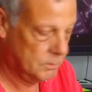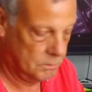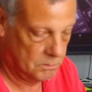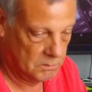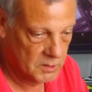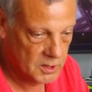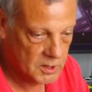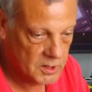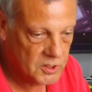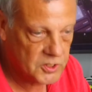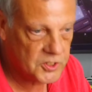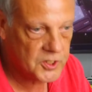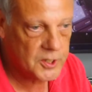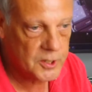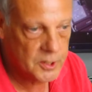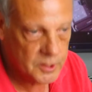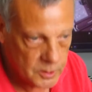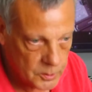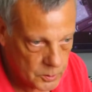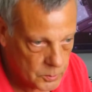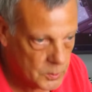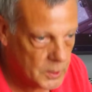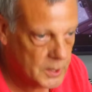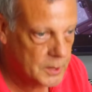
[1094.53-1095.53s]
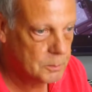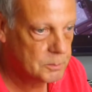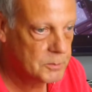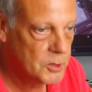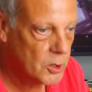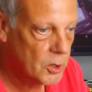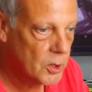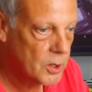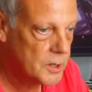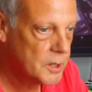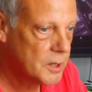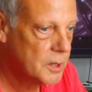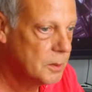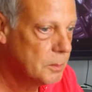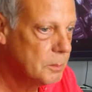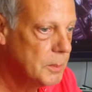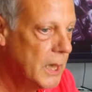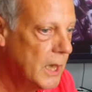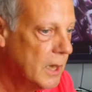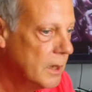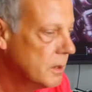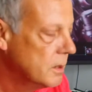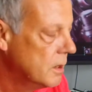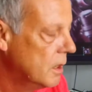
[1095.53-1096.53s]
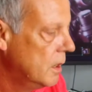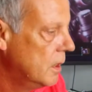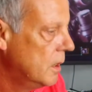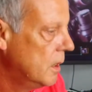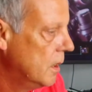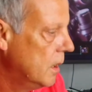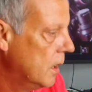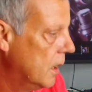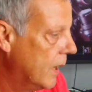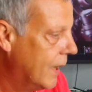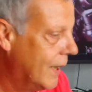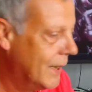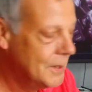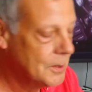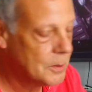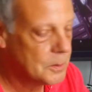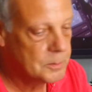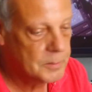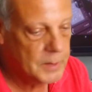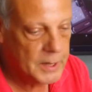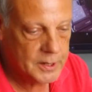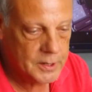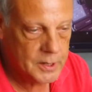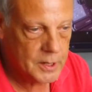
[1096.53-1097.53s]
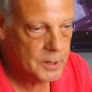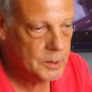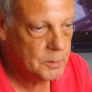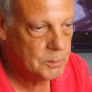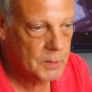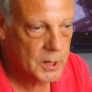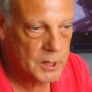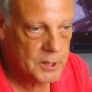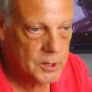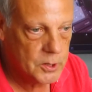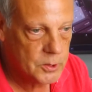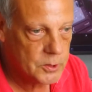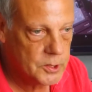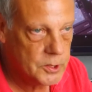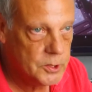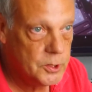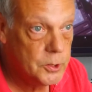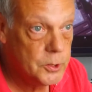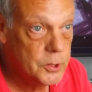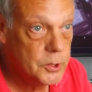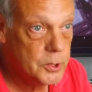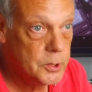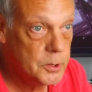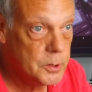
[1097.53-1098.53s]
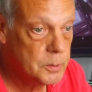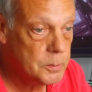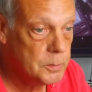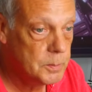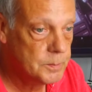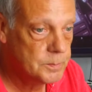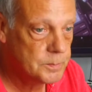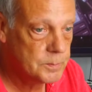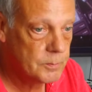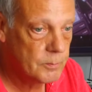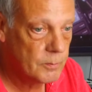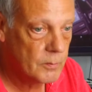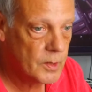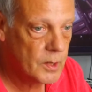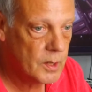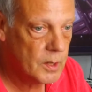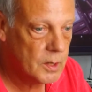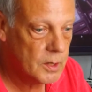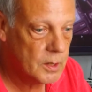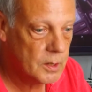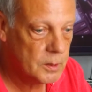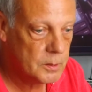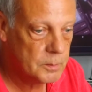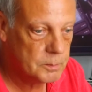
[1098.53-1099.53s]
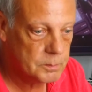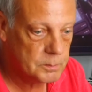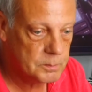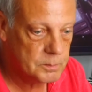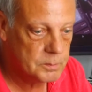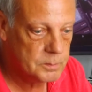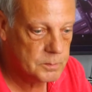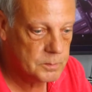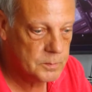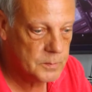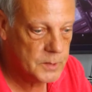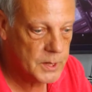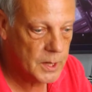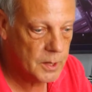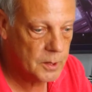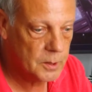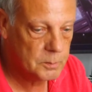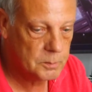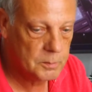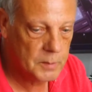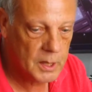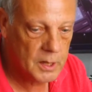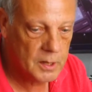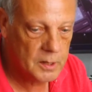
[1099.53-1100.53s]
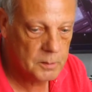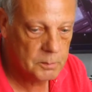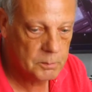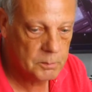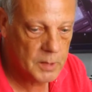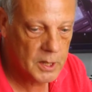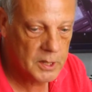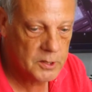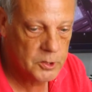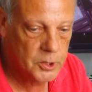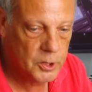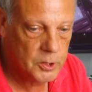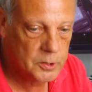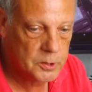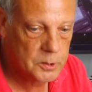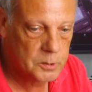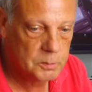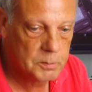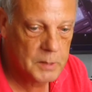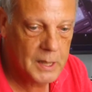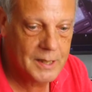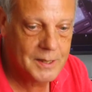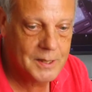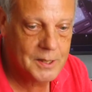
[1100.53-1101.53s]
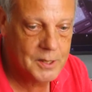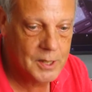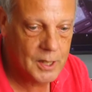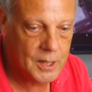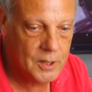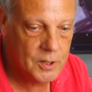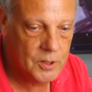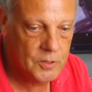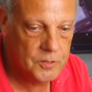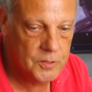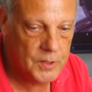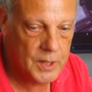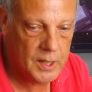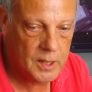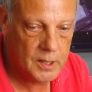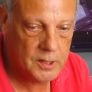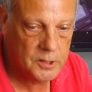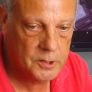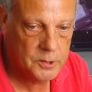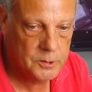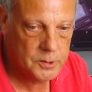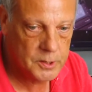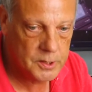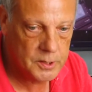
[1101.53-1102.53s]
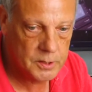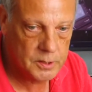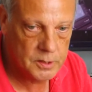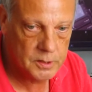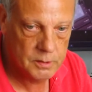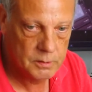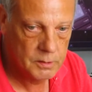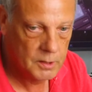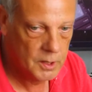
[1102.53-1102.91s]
listening to what I'm talking about. I don't make any money on YouTube. My total monetized value in